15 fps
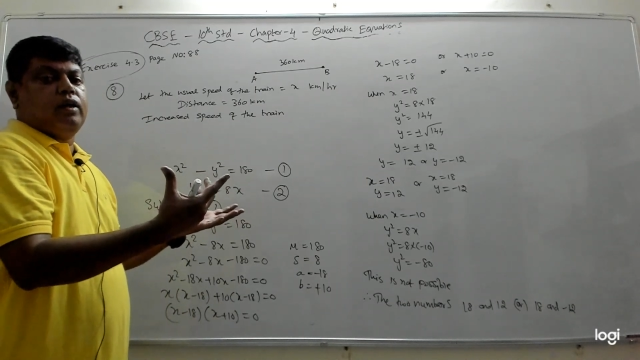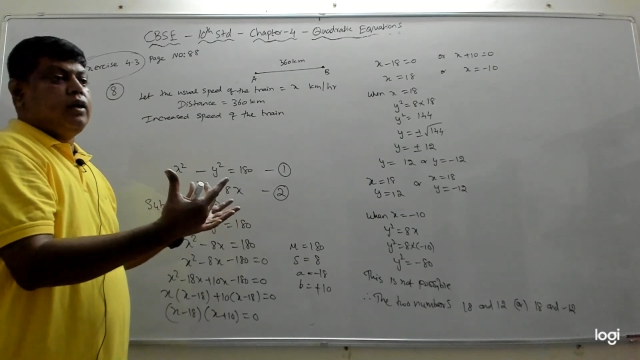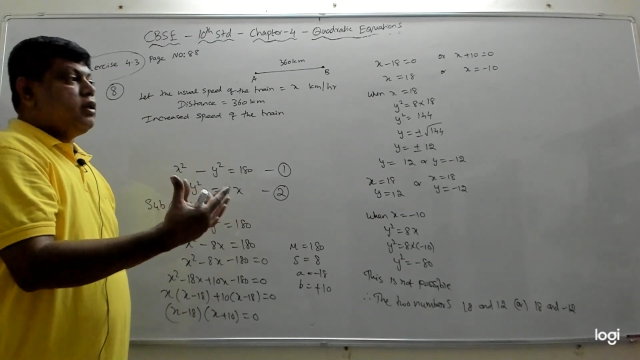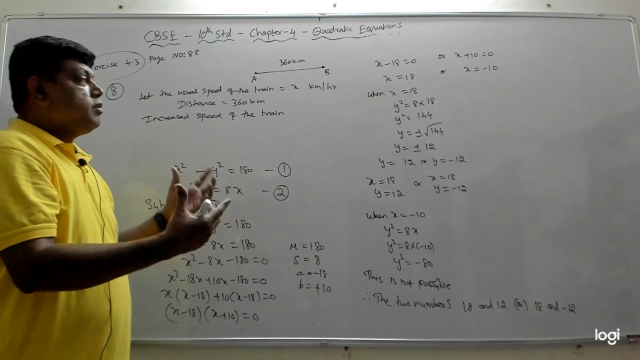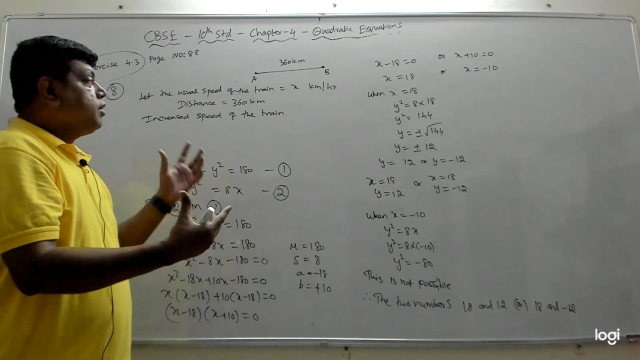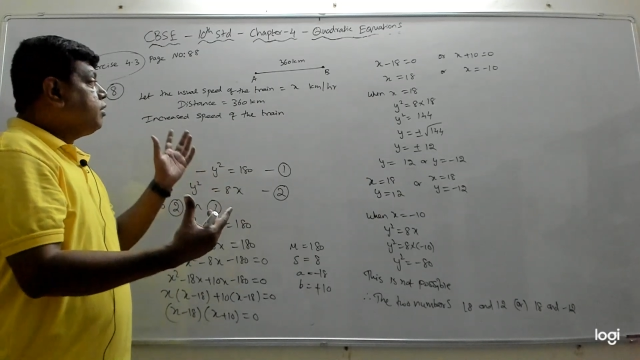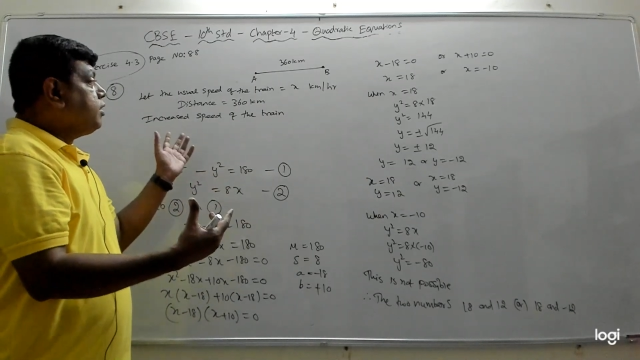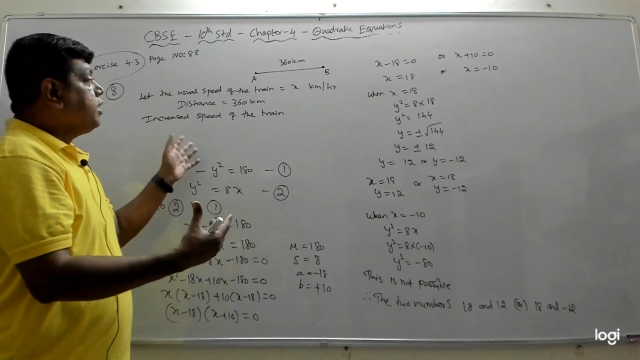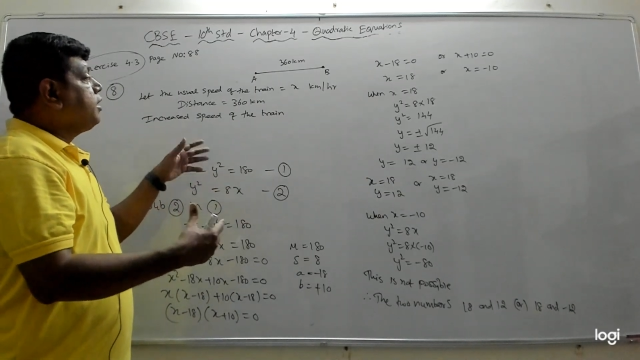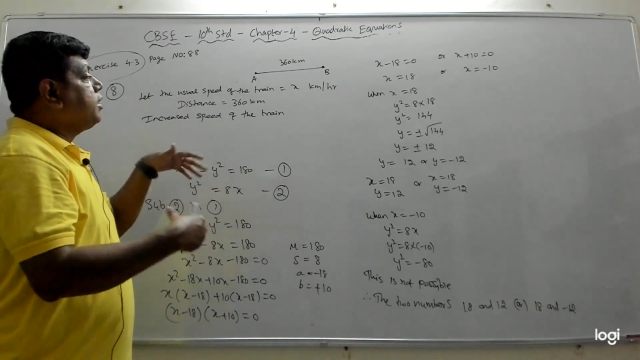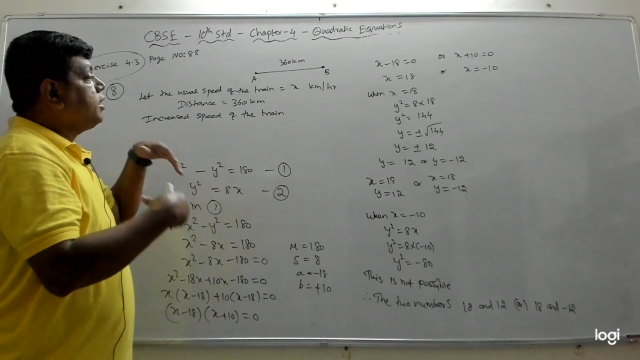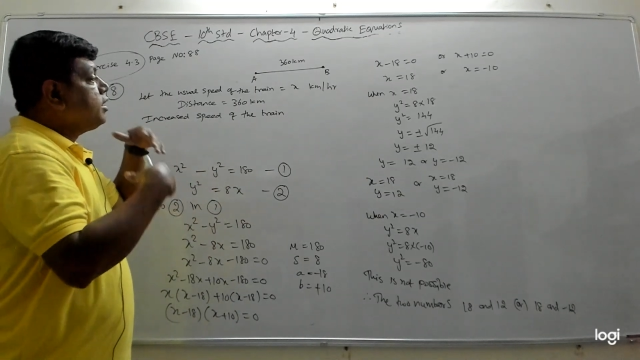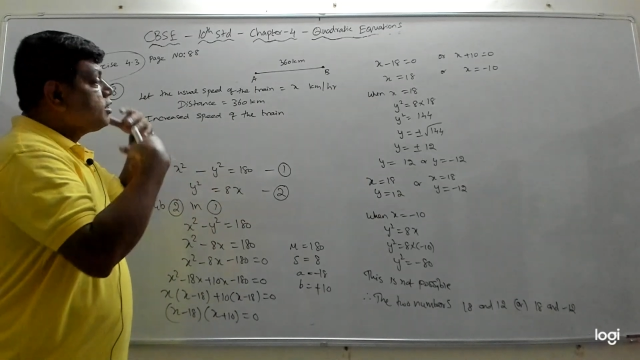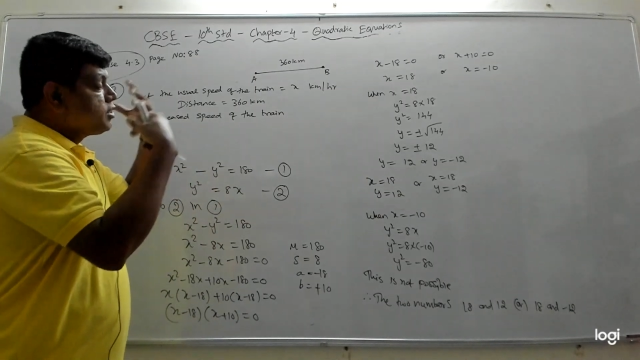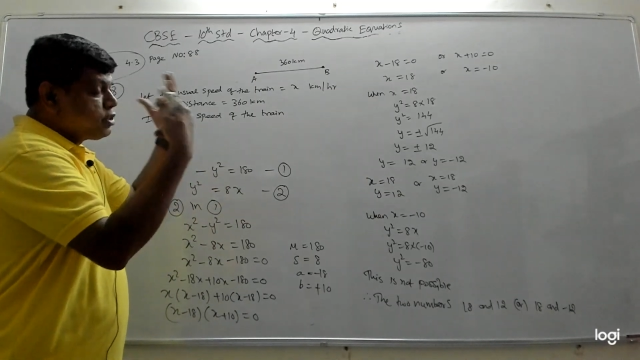Then the
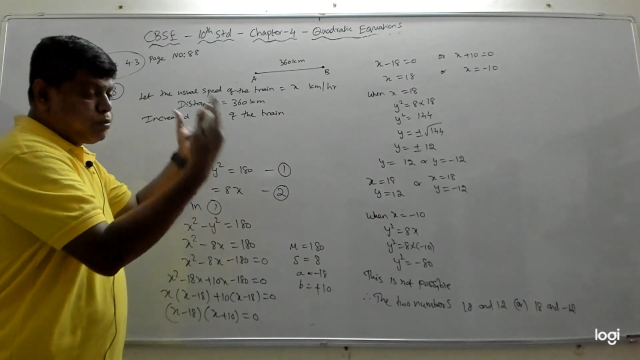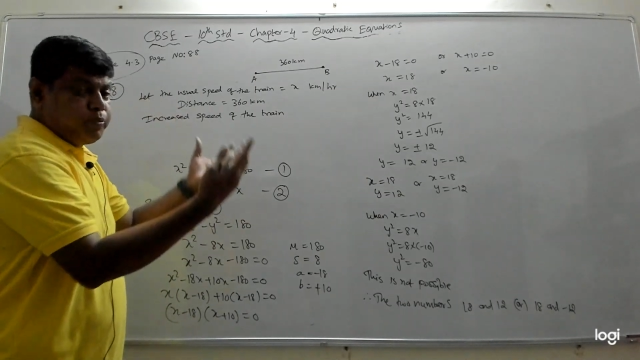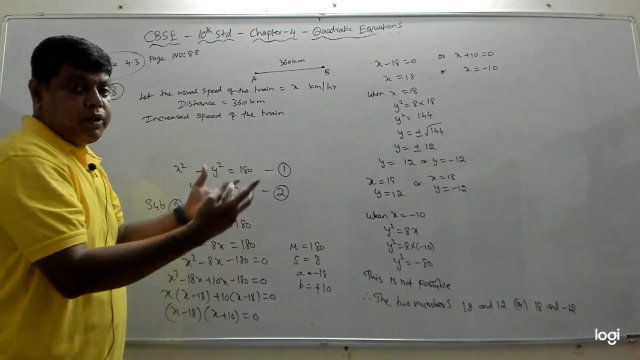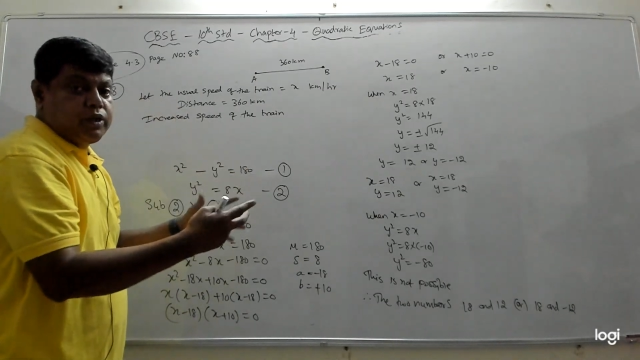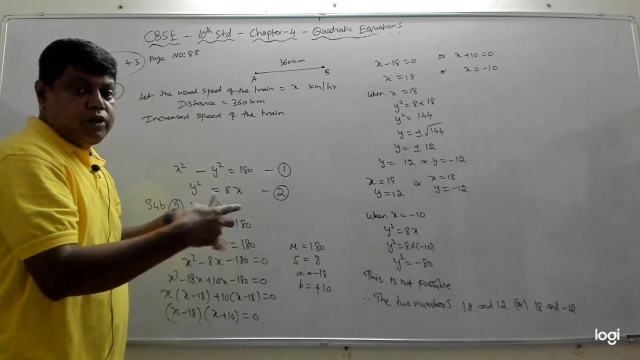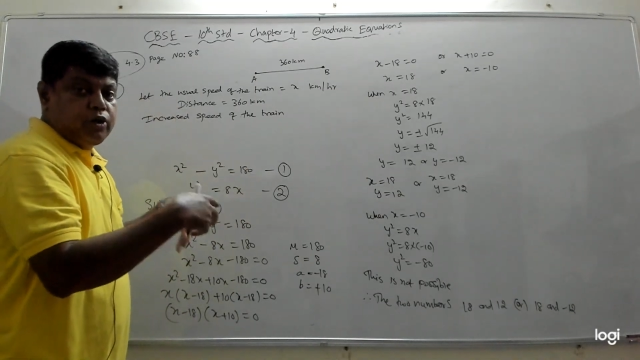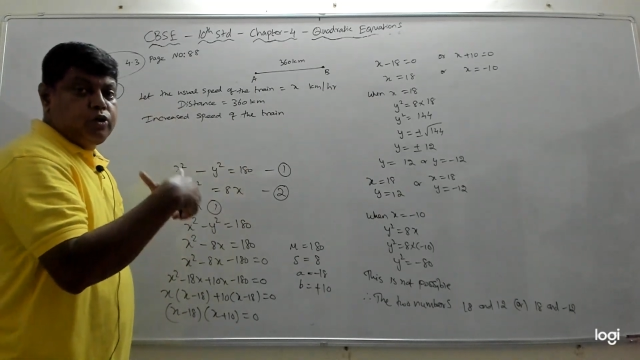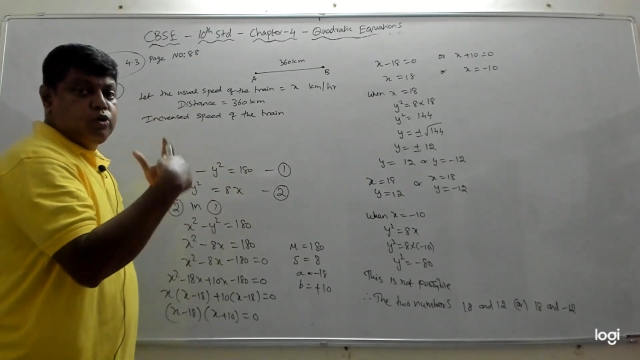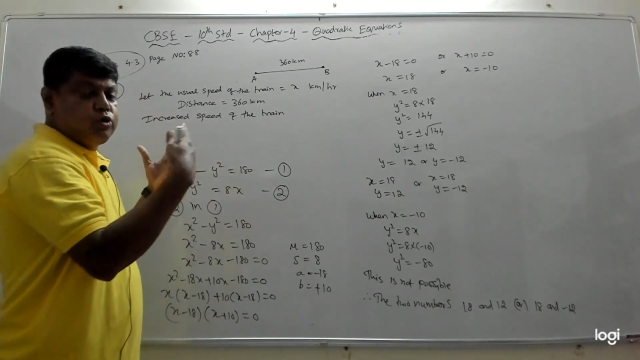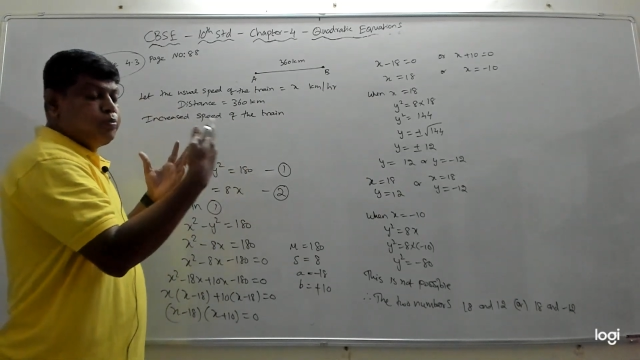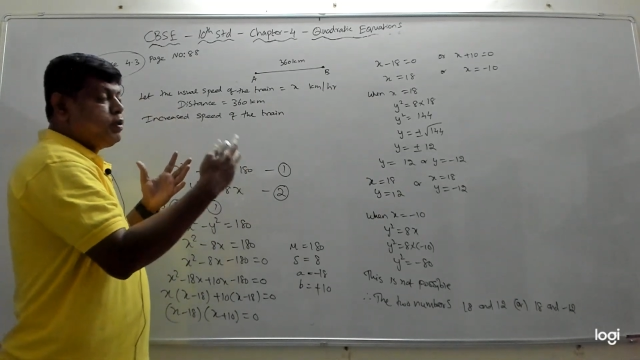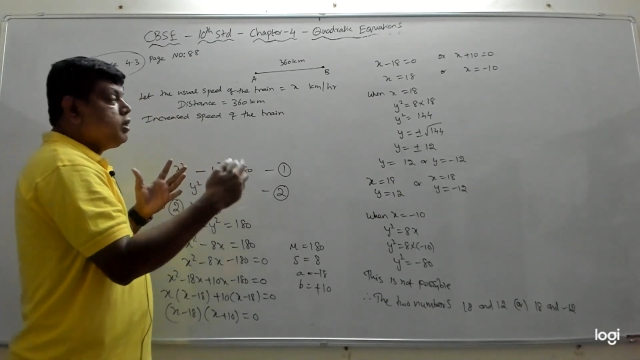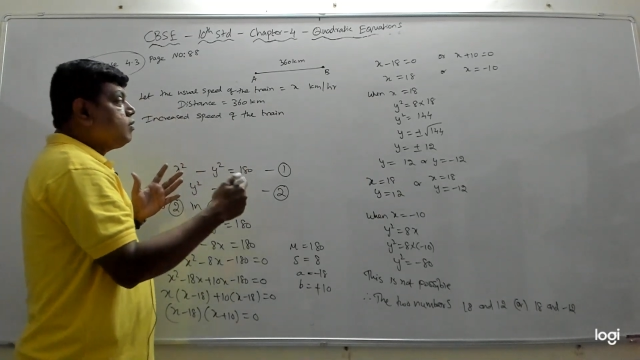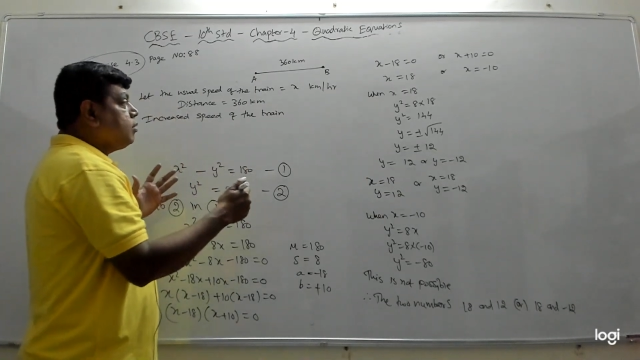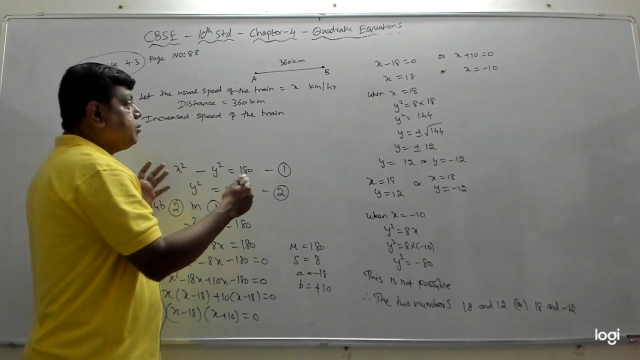increased speed, the new speed
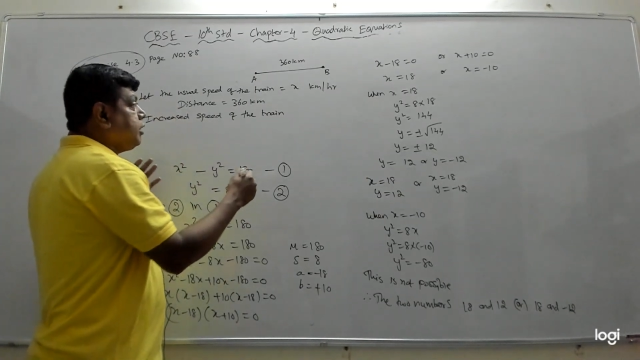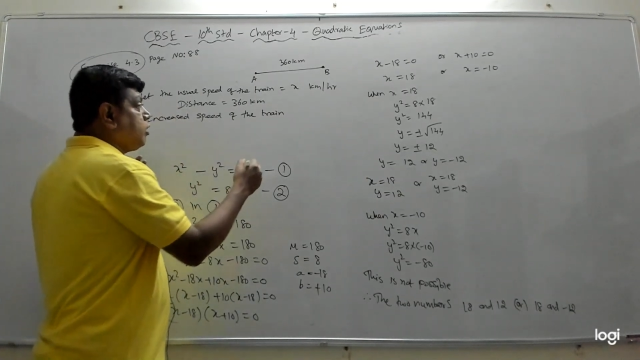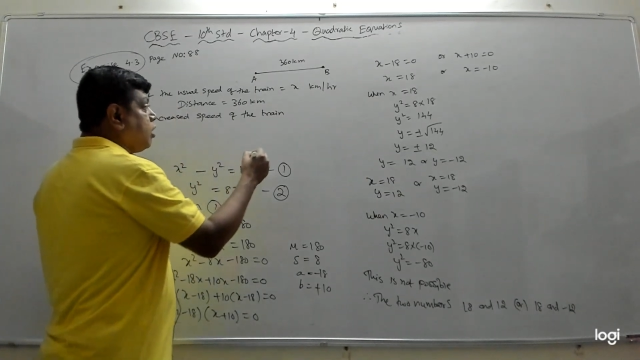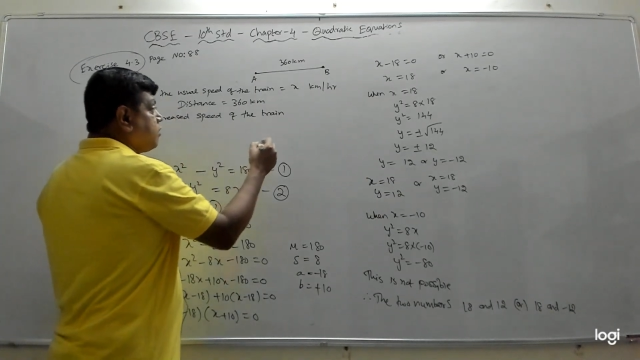will be not